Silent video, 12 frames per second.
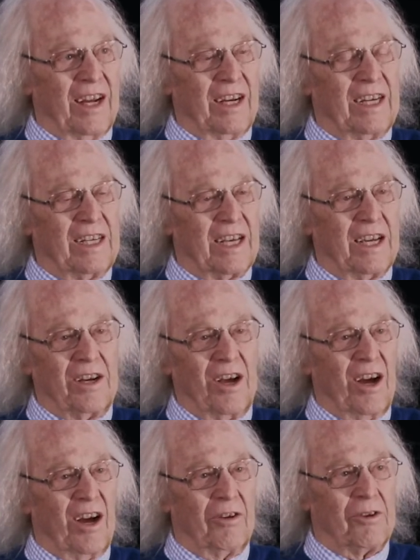And he said,
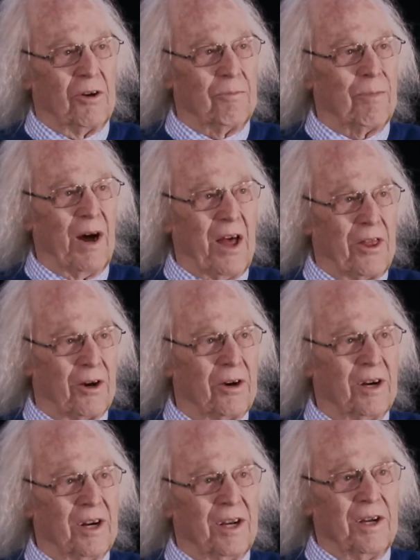no, don't bother,